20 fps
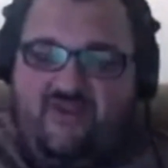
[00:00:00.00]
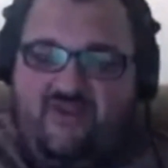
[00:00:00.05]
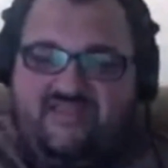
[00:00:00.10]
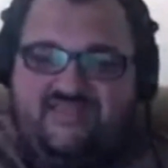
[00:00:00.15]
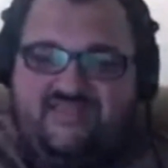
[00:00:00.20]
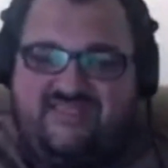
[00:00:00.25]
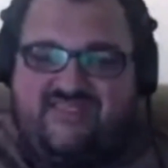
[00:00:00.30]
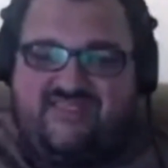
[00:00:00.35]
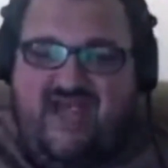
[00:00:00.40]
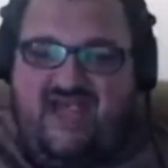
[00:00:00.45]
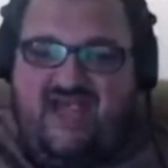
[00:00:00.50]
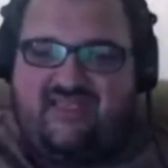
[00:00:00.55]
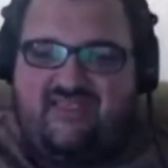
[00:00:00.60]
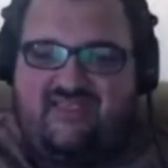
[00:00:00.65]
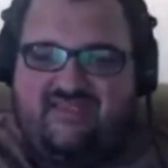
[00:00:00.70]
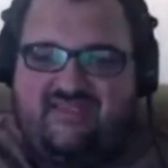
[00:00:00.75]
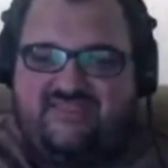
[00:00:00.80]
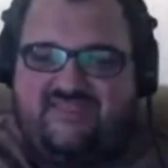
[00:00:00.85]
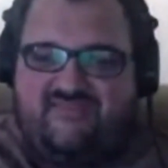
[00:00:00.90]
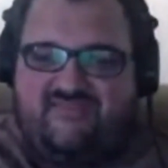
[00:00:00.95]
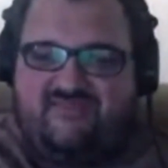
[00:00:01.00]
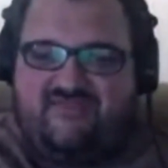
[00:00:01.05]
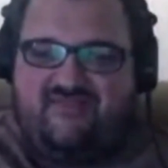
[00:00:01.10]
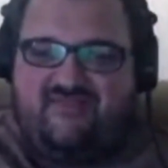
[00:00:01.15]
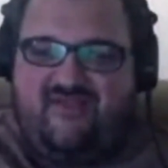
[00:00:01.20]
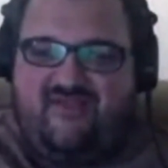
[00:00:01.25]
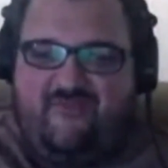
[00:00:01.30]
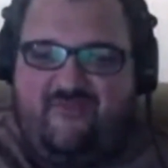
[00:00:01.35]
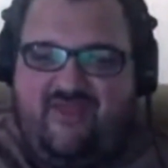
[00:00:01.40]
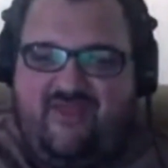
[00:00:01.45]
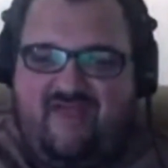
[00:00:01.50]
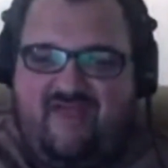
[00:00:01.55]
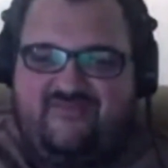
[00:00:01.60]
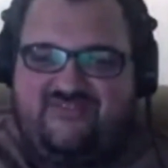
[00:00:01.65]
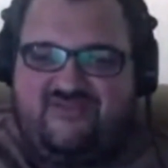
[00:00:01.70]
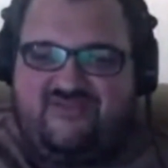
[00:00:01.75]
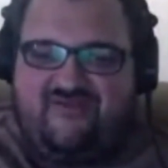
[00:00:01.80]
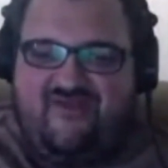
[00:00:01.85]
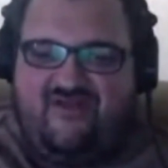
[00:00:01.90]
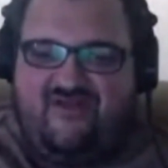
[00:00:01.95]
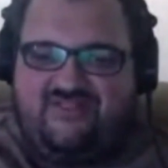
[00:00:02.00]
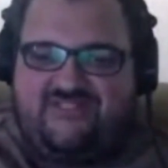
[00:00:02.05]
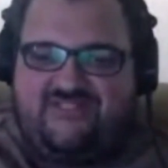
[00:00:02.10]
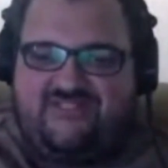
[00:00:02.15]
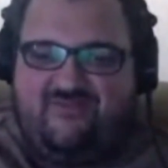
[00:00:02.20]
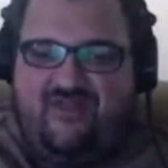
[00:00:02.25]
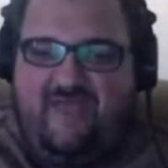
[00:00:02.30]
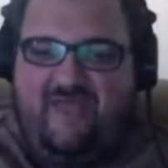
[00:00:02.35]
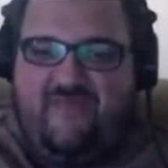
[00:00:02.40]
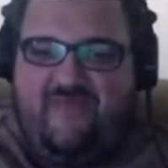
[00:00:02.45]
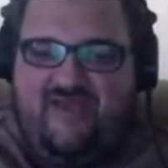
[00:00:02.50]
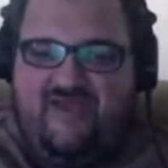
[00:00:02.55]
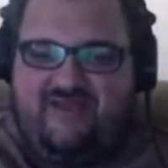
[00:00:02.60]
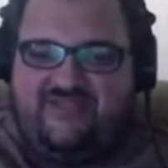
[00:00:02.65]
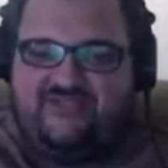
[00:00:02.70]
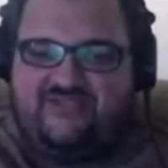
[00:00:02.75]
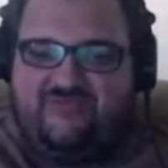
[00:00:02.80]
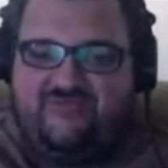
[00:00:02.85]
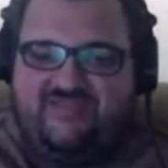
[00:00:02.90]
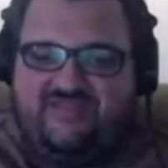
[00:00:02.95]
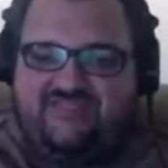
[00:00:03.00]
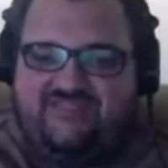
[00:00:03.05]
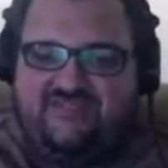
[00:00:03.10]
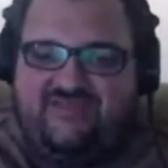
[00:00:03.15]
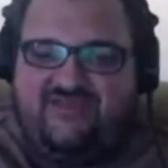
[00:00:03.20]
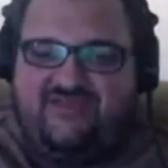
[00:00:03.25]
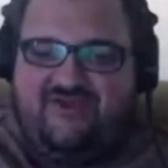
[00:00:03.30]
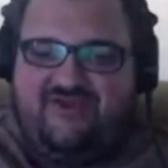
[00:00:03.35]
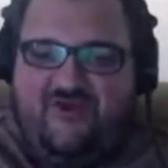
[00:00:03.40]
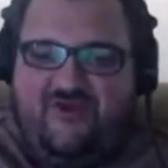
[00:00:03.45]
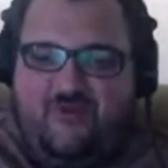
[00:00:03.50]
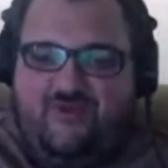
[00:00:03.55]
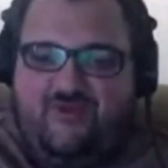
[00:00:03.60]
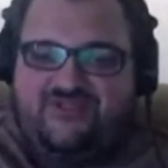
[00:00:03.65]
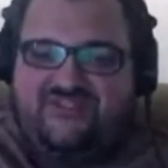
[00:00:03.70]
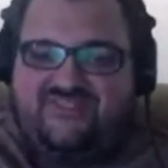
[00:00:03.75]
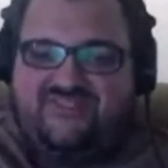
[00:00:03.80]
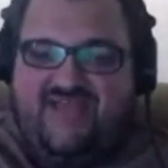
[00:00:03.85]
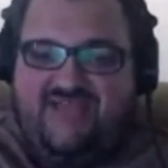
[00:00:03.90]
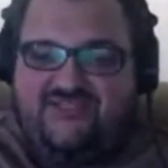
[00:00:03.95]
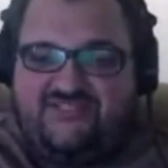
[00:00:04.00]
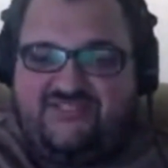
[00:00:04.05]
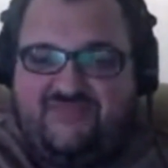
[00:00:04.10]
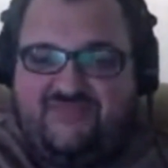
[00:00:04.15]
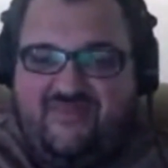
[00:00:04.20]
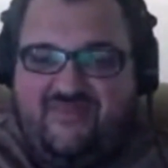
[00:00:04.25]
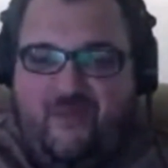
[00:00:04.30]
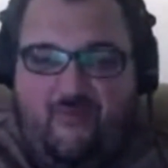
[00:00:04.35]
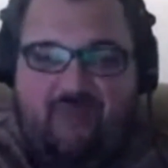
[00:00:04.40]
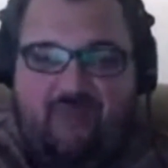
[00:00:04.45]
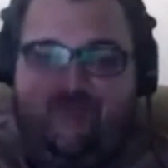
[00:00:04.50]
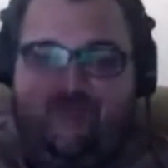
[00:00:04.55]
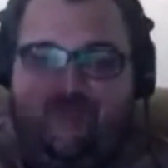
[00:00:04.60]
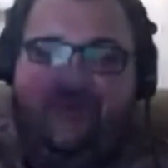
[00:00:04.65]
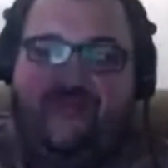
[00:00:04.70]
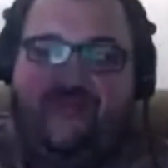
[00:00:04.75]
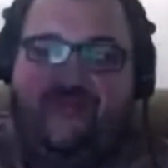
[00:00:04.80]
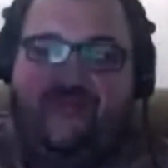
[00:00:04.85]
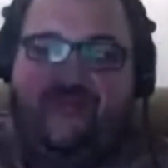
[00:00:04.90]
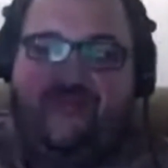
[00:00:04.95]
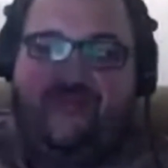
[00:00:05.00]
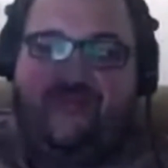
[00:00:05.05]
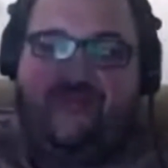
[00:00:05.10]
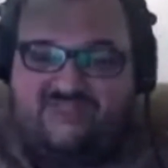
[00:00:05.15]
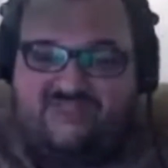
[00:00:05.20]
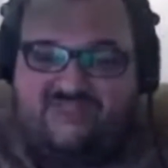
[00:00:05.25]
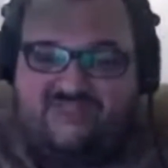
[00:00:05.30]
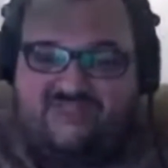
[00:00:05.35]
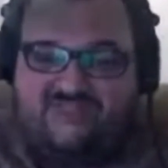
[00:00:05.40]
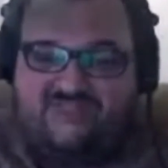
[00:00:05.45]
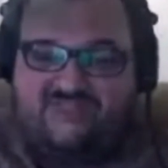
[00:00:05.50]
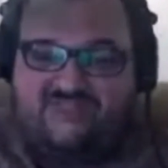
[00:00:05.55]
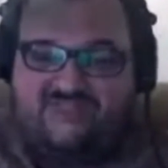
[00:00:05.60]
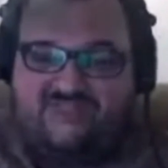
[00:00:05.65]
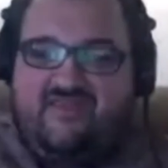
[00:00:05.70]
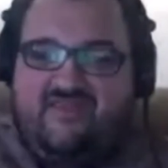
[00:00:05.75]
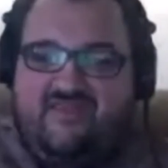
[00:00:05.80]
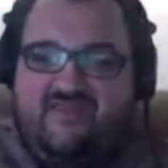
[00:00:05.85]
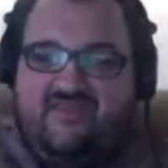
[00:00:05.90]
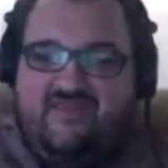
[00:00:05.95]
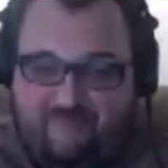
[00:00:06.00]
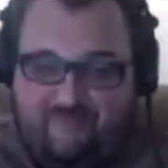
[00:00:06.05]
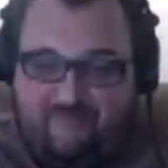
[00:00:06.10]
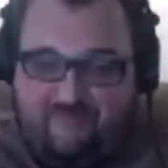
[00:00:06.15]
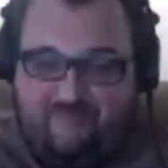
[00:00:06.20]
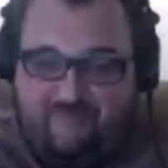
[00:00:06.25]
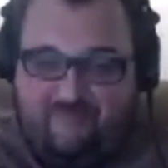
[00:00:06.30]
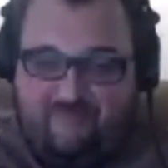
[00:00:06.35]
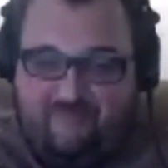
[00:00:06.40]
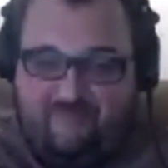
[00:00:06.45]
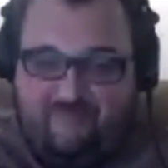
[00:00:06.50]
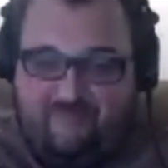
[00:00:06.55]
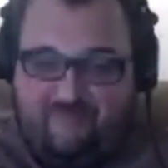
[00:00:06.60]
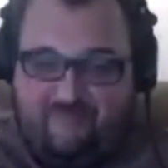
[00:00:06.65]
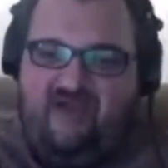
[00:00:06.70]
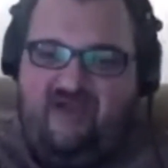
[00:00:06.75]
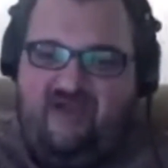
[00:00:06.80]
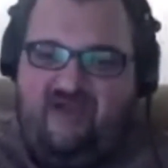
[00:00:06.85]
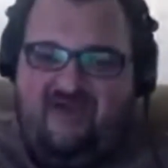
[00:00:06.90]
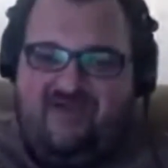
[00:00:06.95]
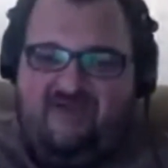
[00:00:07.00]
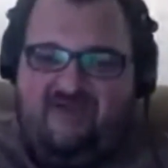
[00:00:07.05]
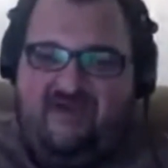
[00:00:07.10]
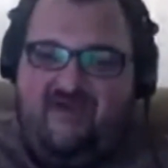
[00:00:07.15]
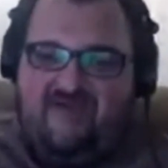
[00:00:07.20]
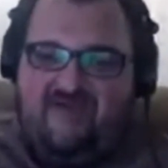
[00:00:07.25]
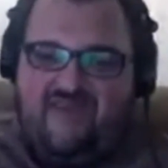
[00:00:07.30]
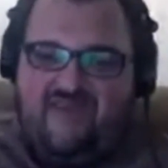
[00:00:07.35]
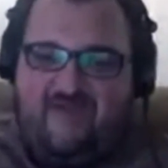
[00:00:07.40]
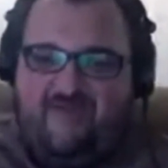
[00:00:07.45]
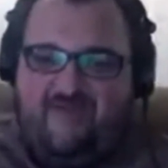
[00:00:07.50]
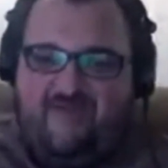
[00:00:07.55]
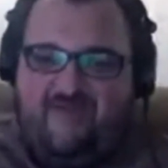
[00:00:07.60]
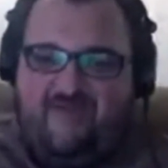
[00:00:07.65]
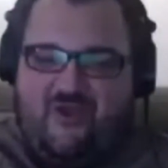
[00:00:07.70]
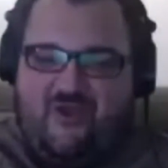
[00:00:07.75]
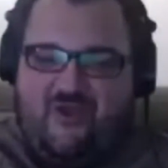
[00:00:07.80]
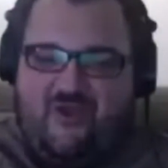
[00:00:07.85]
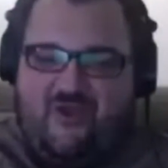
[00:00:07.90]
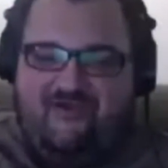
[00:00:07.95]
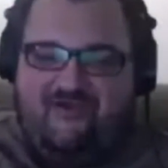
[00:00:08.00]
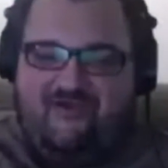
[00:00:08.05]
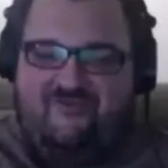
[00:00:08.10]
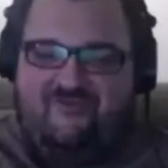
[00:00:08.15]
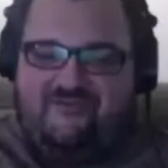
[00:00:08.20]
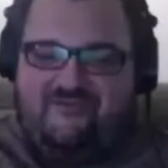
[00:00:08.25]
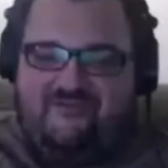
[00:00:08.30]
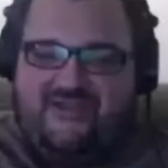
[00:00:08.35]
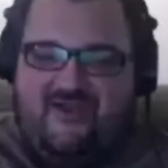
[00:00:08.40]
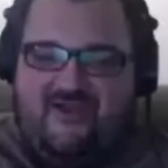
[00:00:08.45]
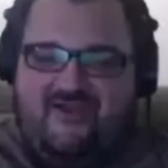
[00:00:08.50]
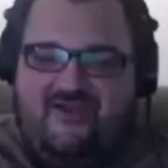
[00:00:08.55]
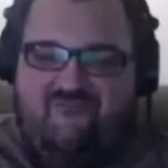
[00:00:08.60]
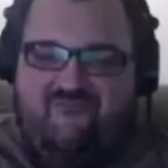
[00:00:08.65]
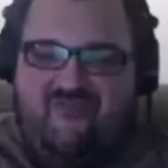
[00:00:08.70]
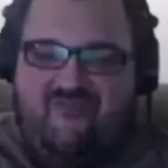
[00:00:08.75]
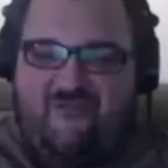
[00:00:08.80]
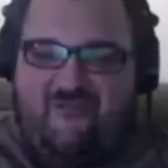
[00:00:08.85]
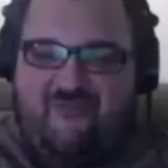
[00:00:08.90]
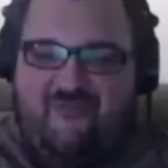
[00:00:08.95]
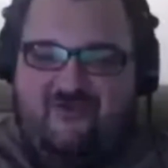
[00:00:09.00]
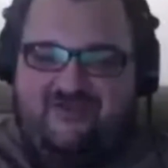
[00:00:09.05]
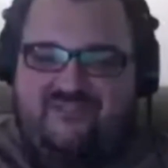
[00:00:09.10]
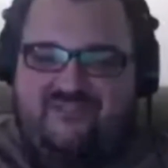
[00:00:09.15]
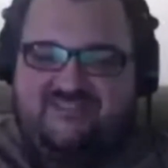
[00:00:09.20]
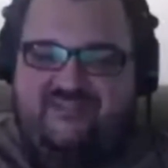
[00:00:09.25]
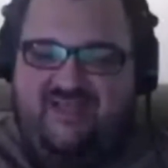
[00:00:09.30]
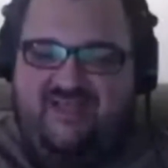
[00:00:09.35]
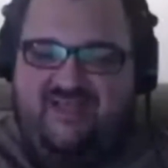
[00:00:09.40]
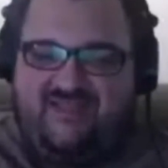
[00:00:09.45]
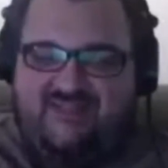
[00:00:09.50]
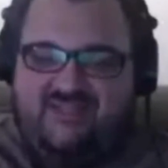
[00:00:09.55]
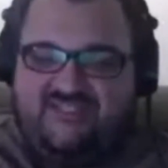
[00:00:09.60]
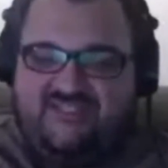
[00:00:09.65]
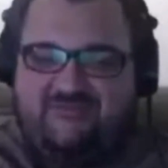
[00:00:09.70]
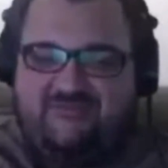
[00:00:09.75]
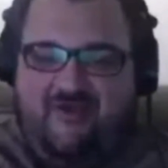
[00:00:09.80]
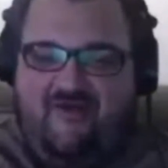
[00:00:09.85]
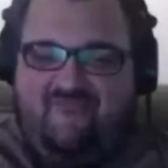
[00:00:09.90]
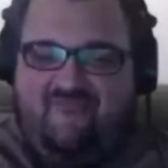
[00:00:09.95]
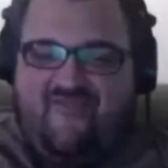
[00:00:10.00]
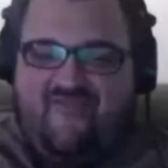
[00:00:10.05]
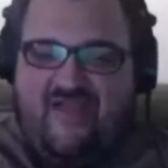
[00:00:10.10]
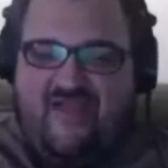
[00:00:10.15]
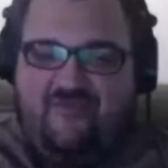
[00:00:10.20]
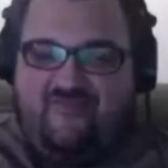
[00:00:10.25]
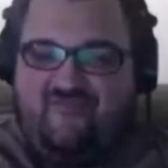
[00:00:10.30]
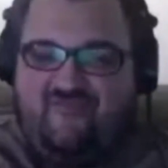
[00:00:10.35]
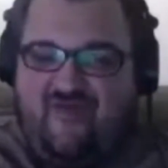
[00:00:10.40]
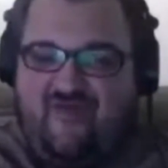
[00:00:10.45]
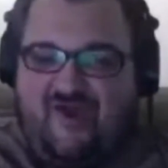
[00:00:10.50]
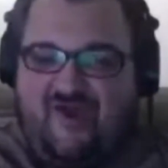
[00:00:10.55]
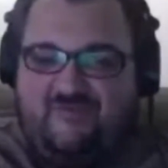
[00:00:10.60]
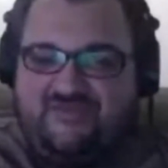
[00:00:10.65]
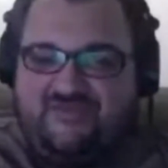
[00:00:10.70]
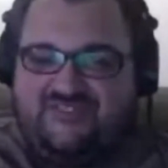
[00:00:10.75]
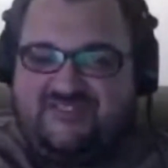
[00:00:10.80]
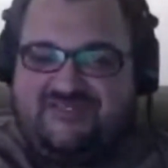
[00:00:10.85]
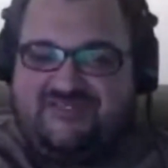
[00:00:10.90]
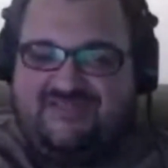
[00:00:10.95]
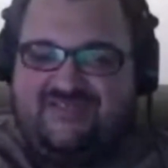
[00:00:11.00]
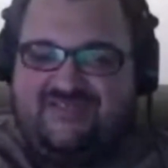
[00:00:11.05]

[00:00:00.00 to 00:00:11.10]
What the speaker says: he's attacking is something that we have so-called supply management, which is actually something that we put in place to keep our Quebecois dairy farmers, like these small family farms.